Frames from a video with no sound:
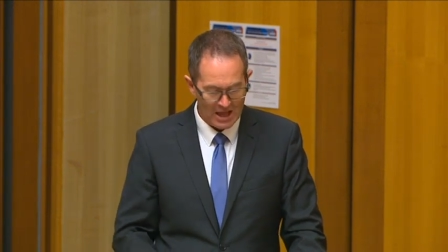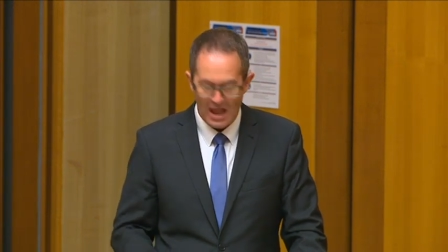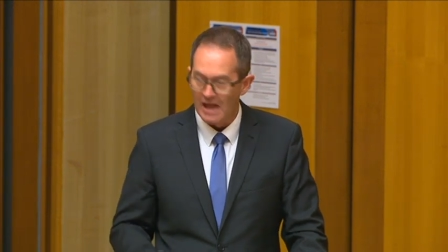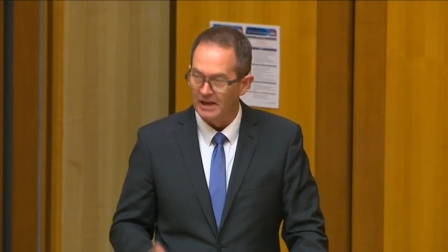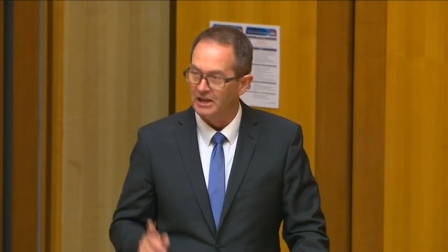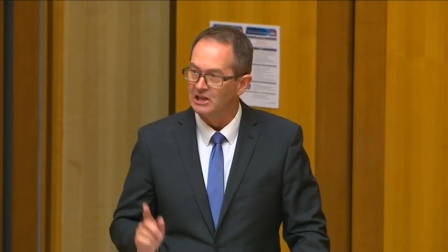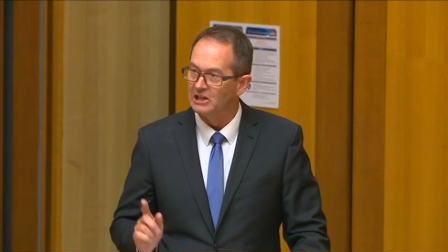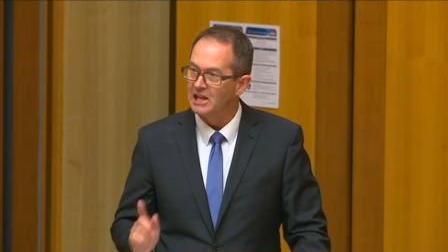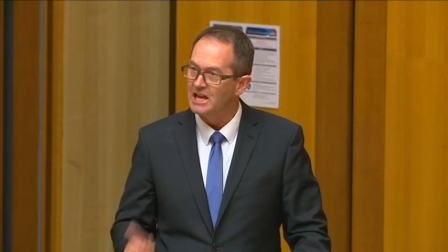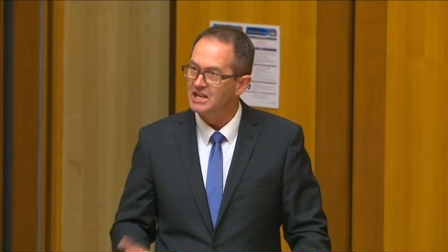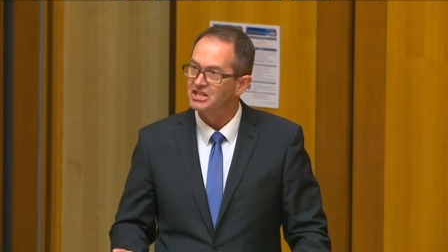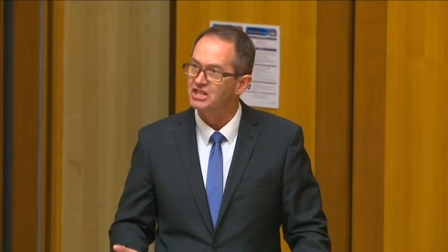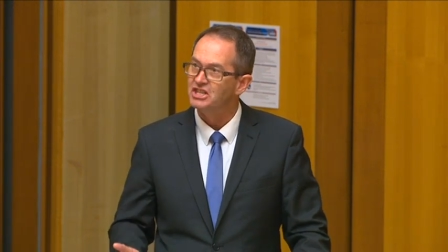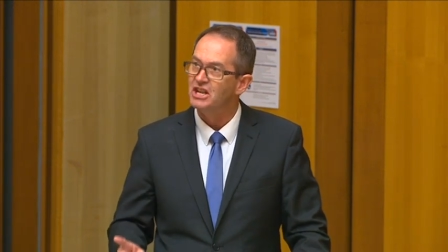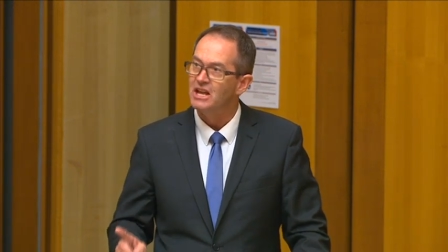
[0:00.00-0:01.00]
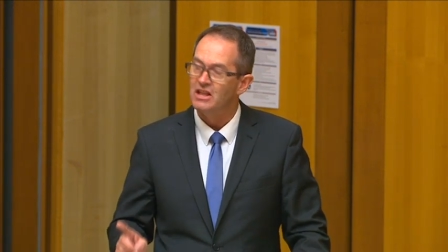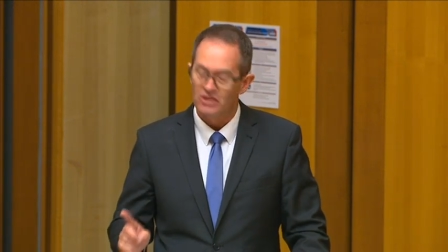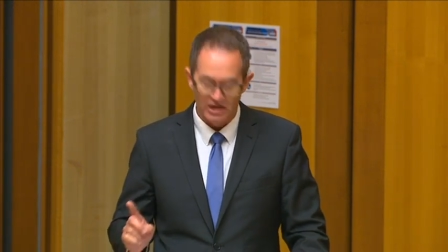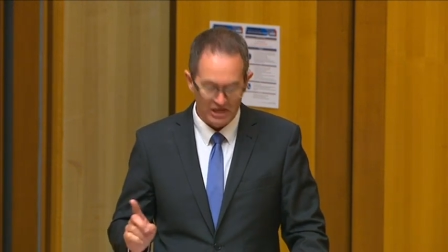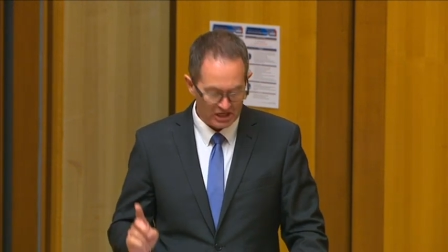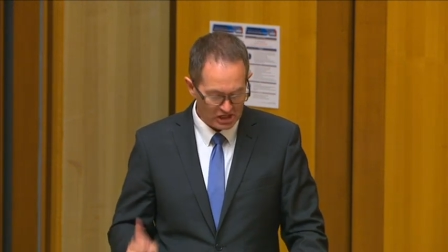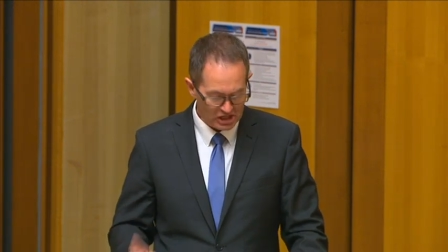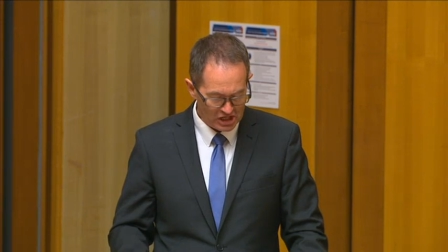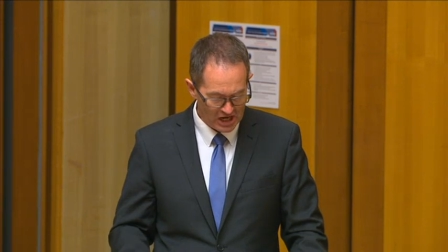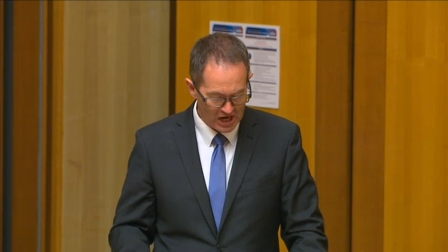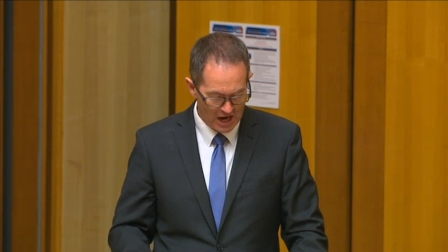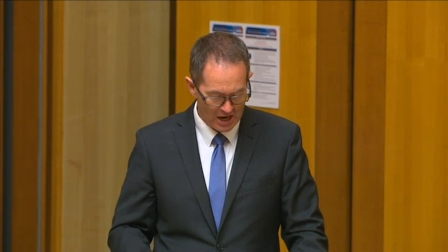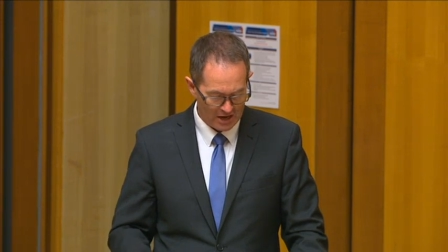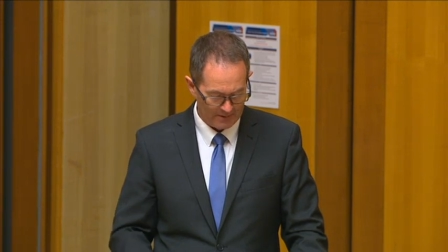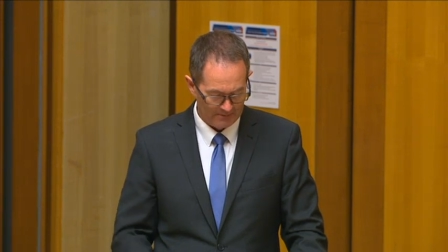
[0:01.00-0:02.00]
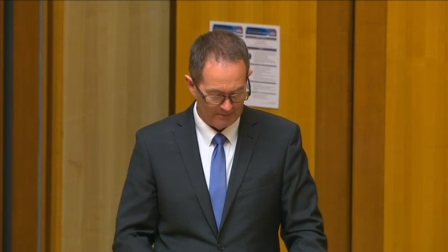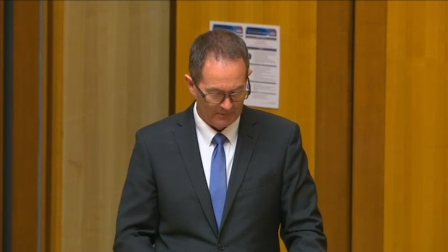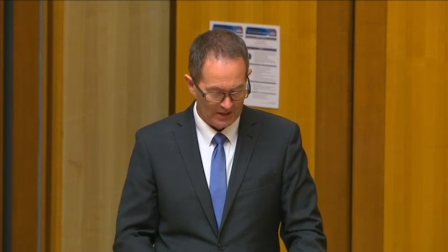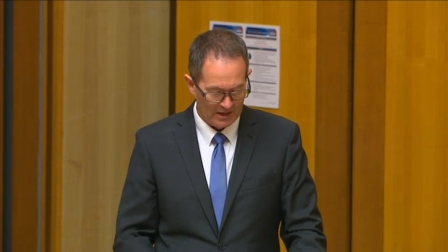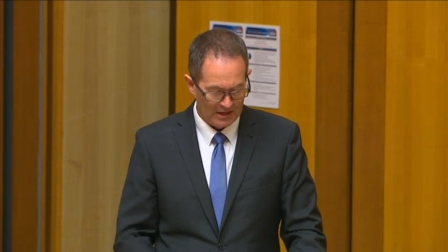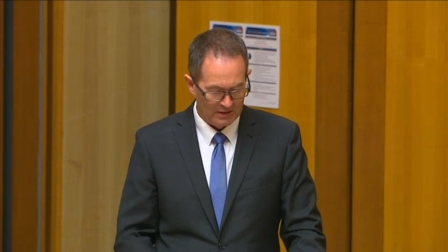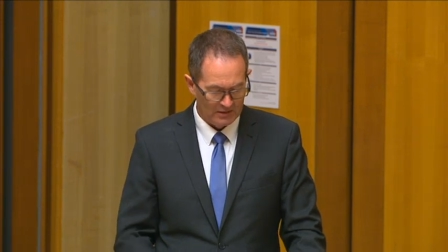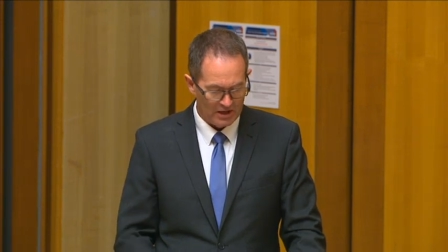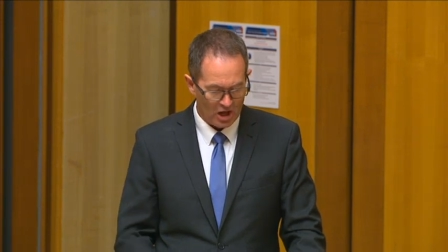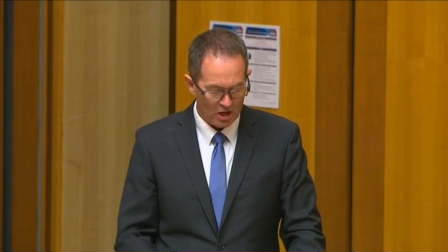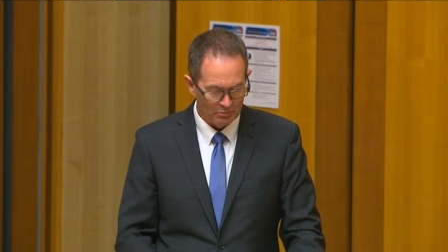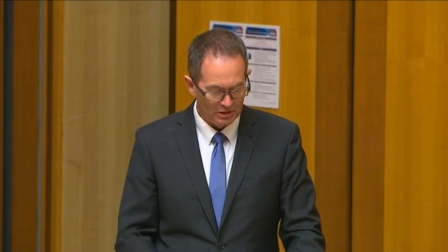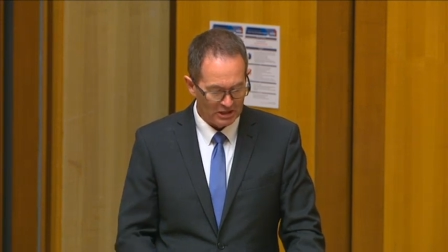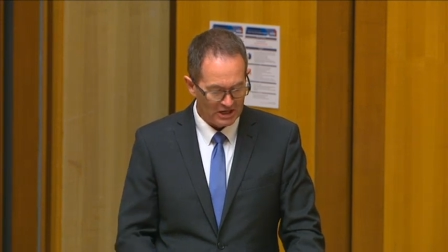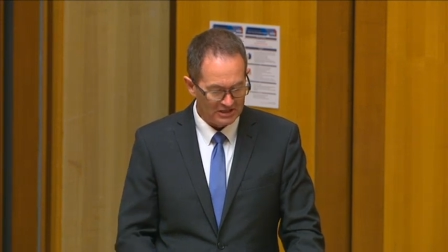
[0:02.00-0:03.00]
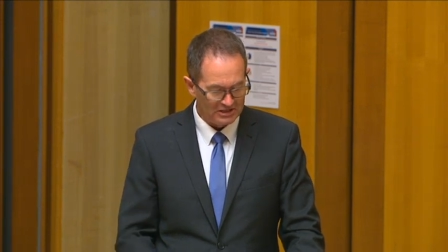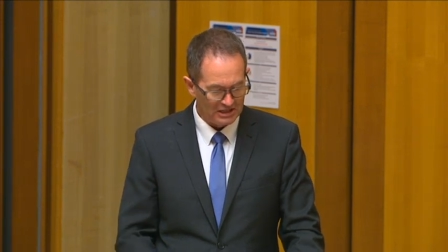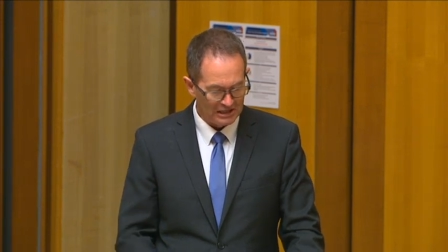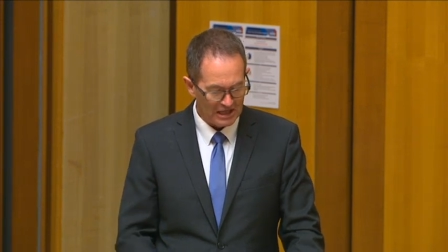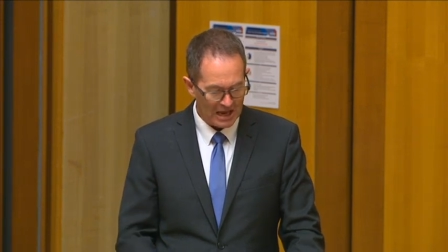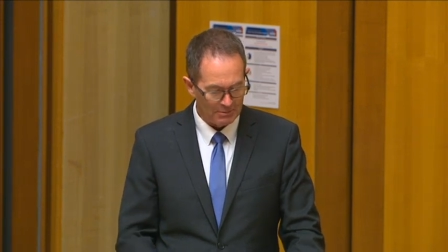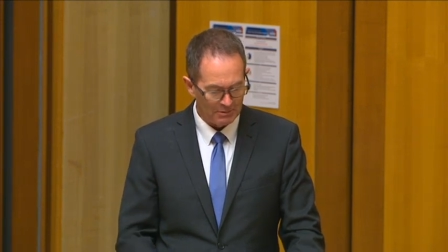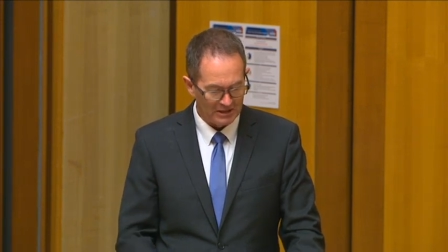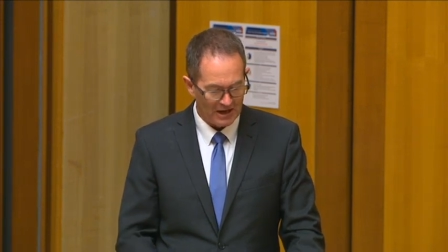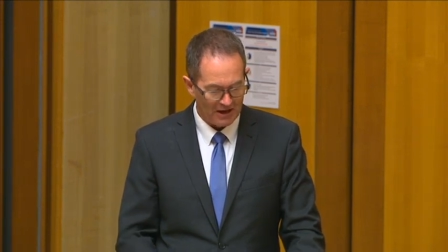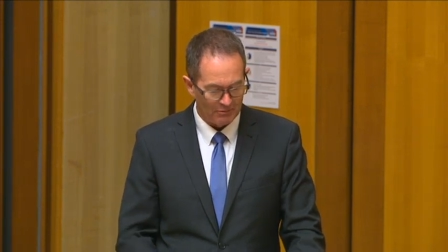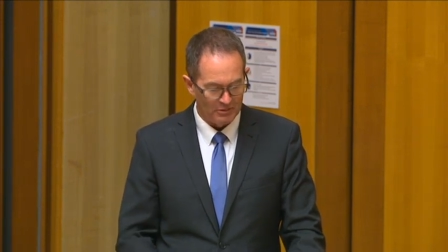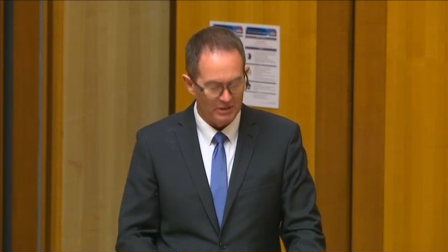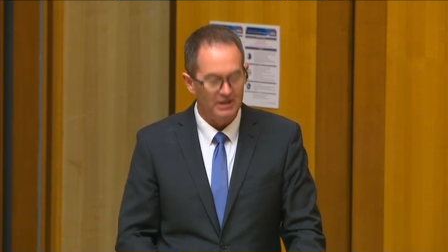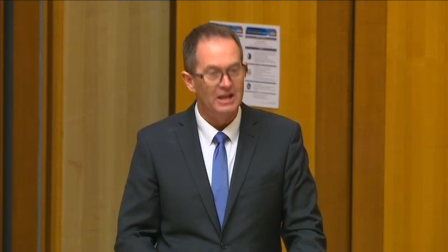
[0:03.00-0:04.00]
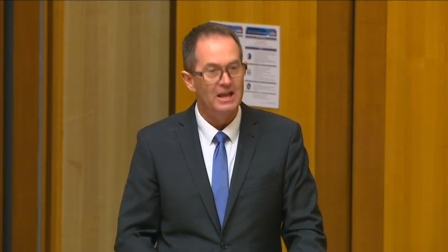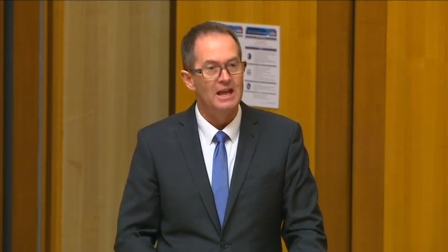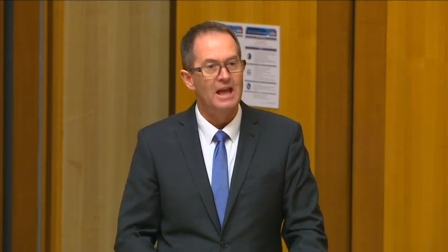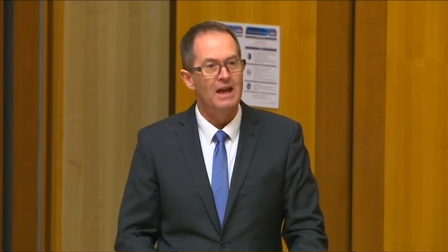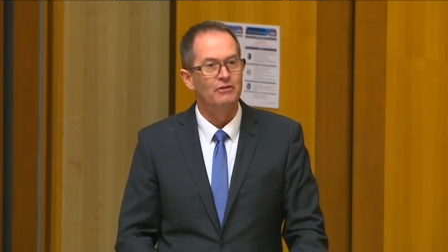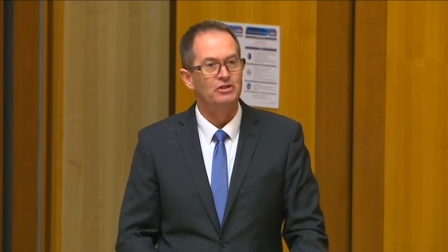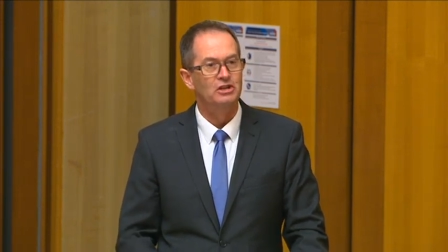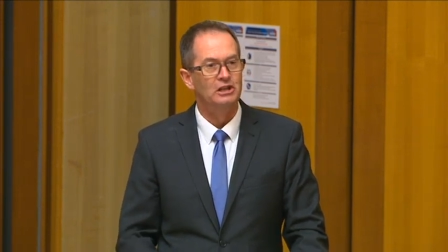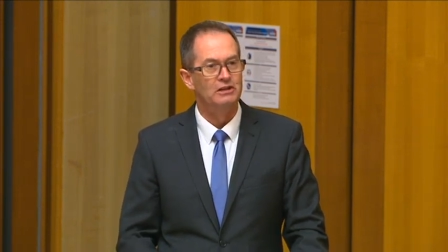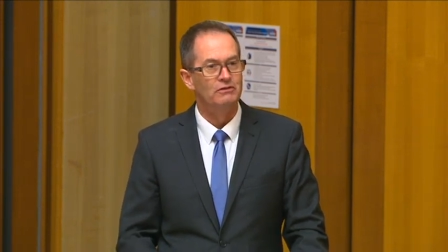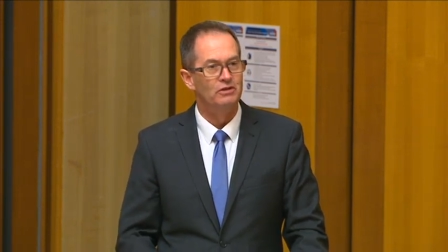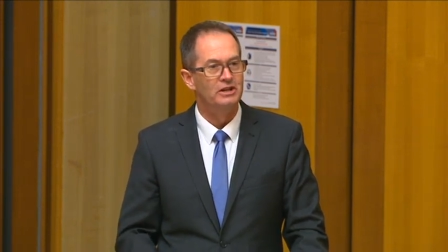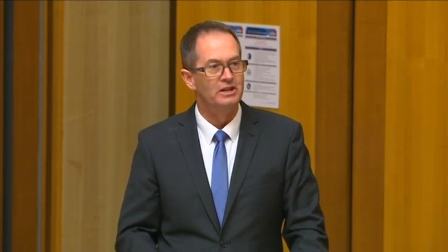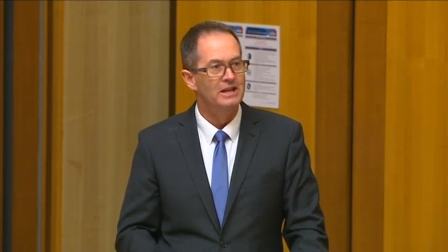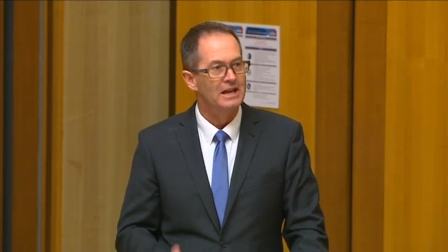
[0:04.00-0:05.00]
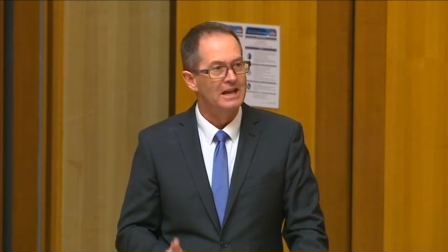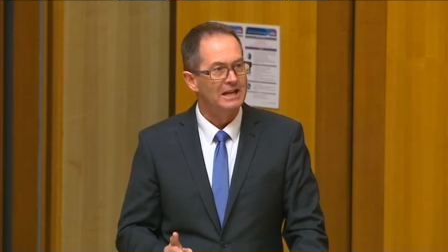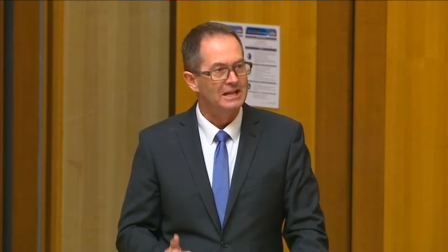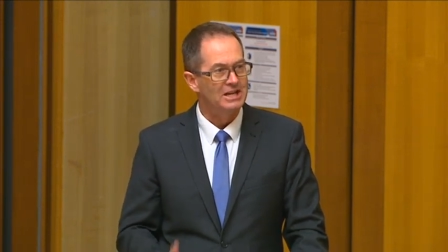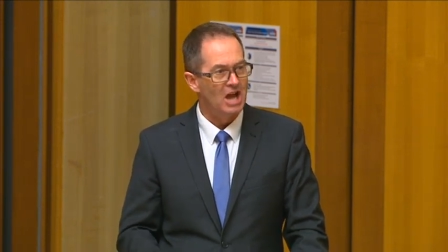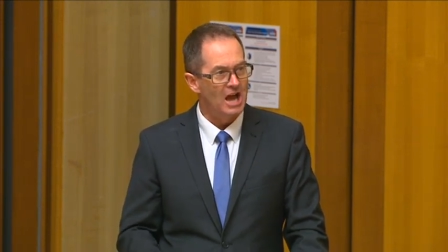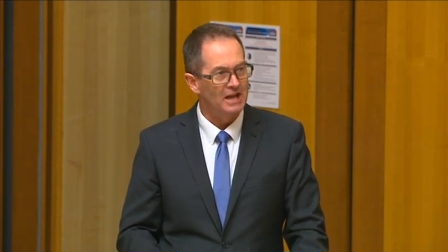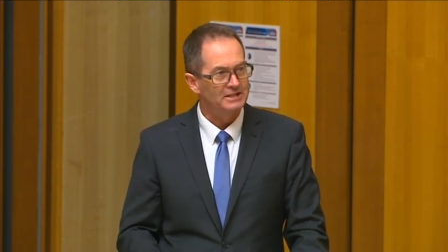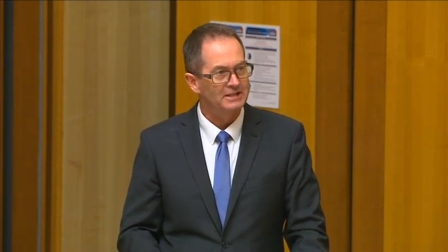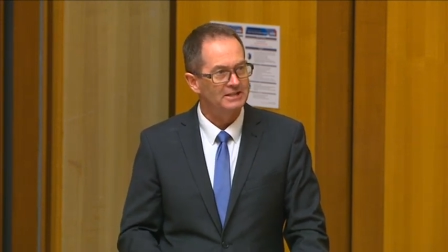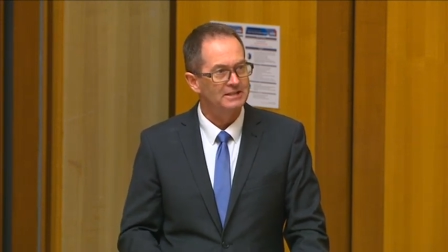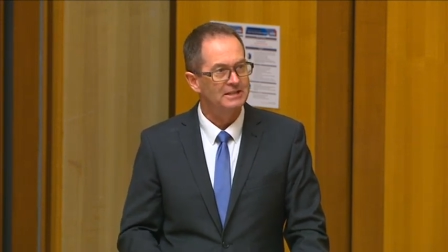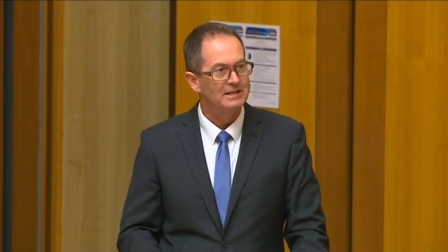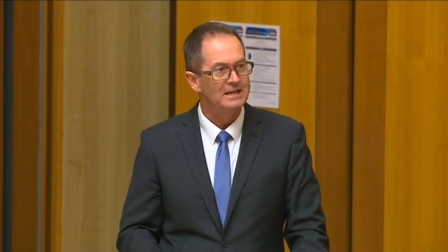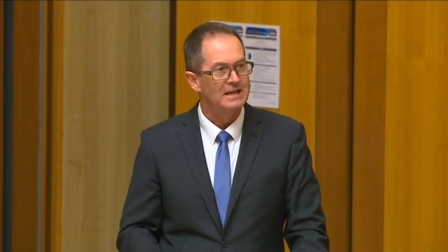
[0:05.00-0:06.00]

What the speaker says: And in less than a year, the Albanese Labor government have delivered cuts